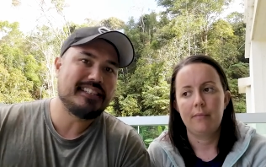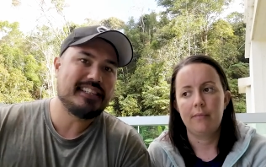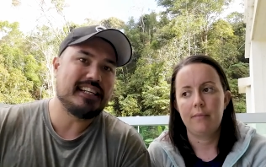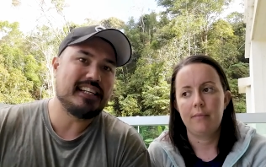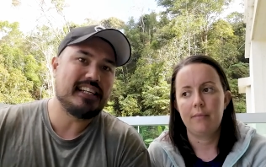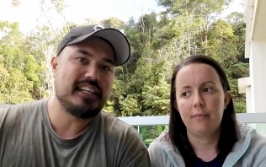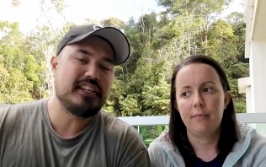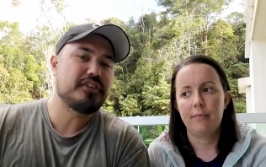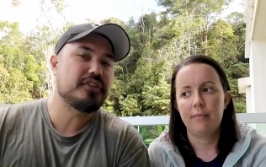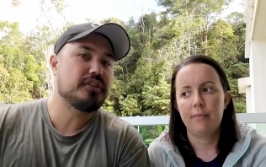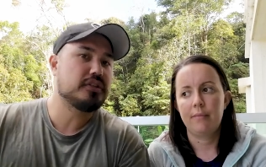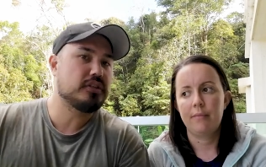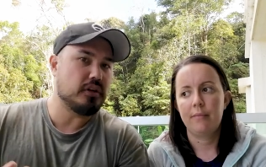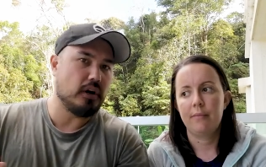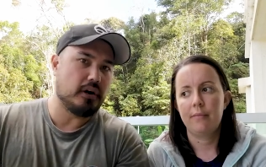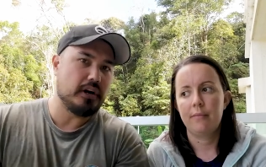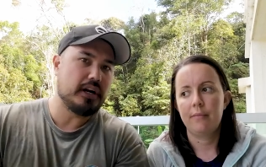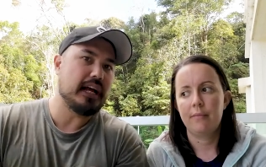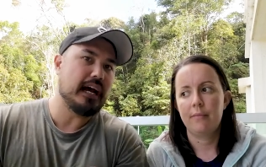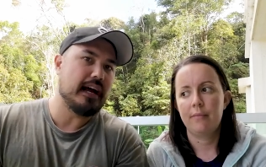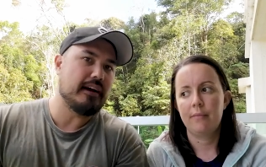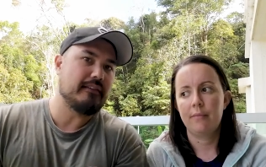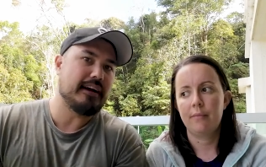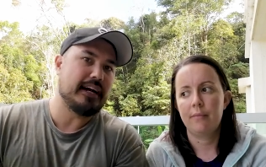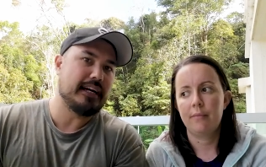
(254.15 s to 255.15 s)
Speaker 1: cities
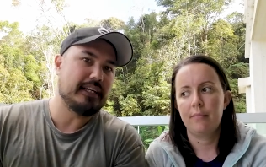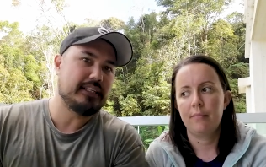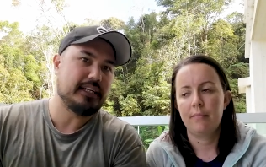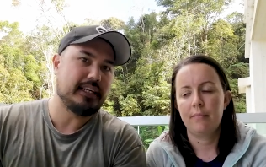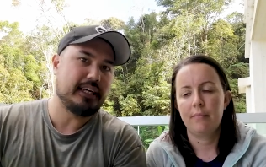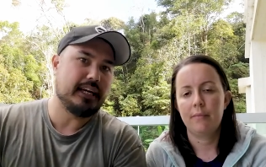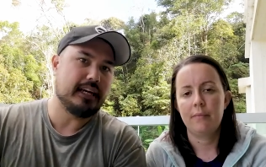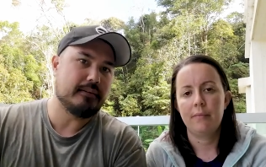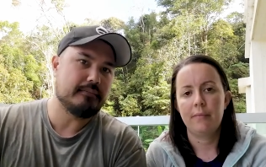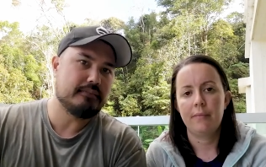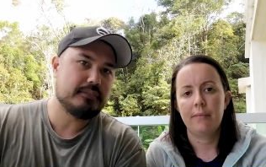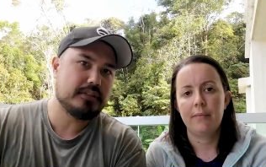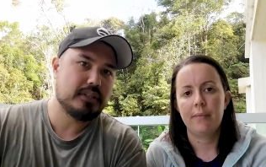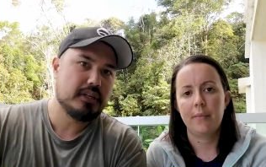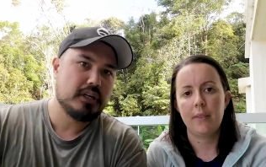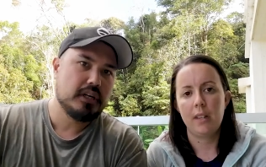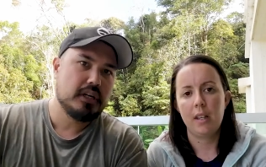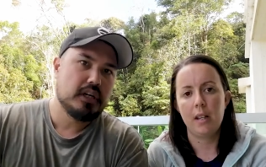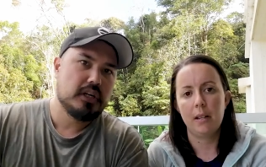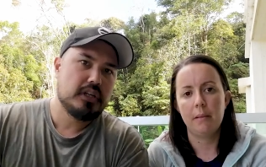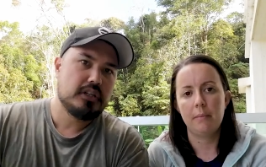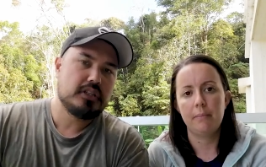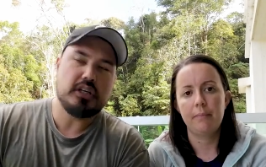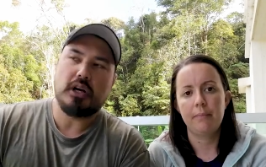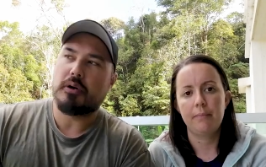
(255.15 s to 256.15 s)
don't have ATMs.
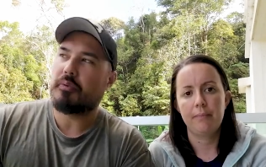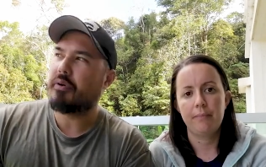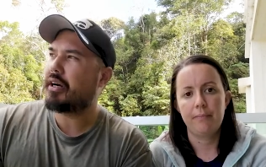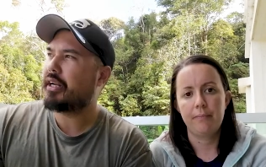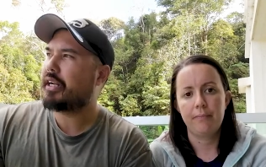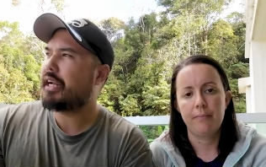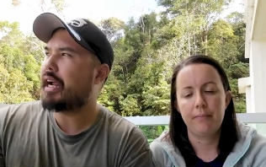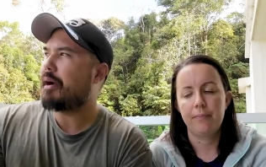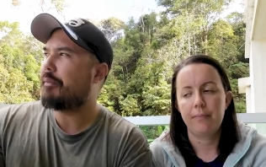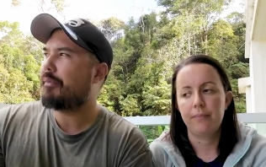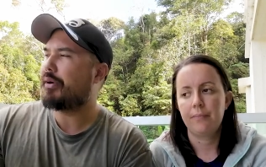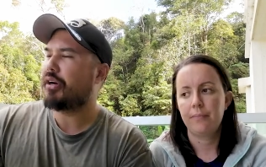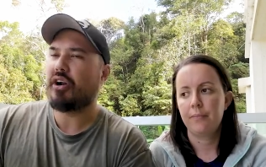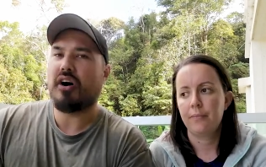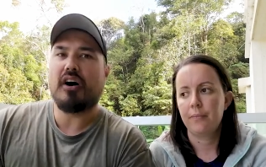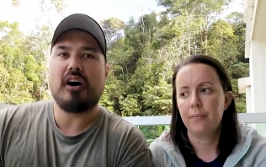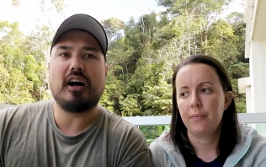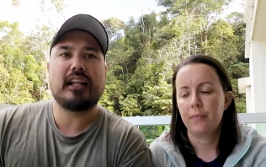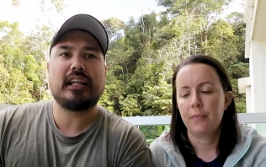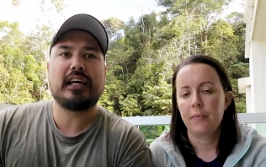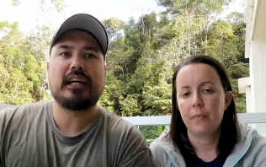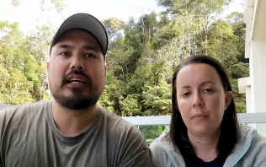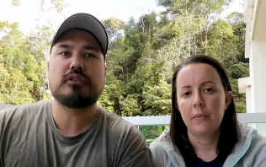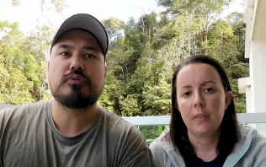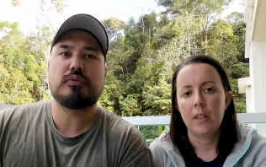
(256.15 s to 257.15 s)
So we're in Cameron
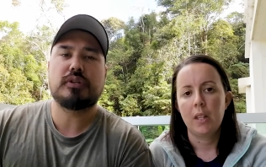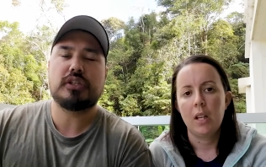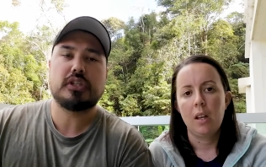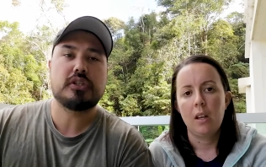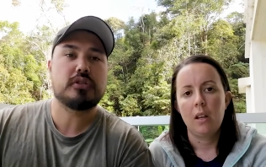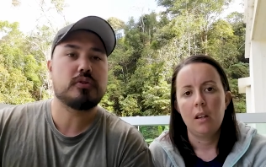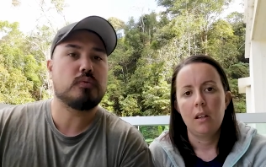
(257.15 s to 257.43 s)
Highlands, which